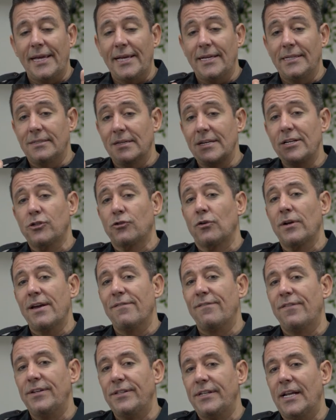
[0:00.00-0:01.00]
It is literally
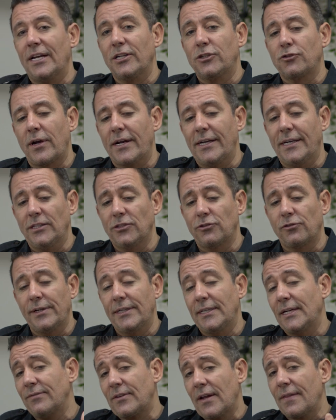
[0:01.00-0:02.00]
a vanilla trading
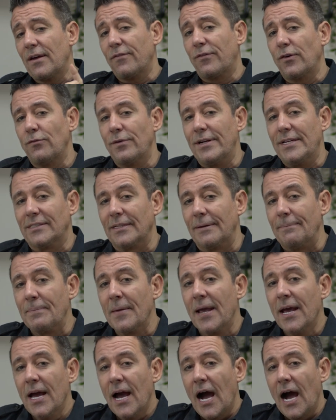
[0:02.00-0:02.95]
screen. I've done that for a reason.